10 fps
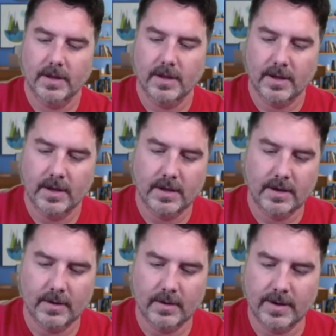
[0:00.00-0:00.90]
And it
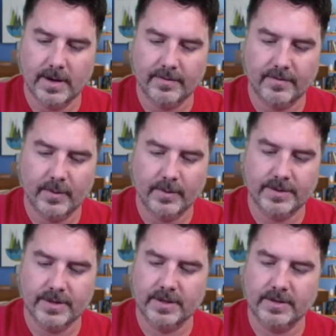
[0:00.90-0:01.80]
all kind of folds
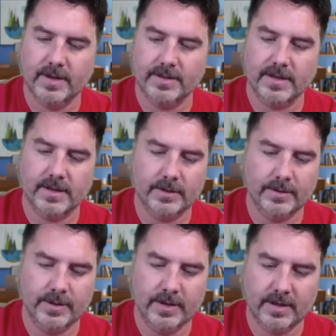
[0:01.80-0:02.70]
in, has that little
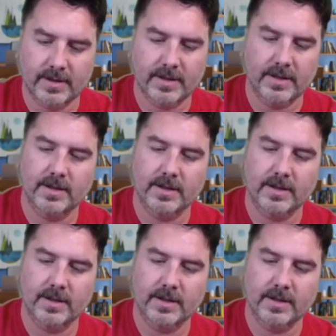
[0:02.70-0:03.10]
unique thing.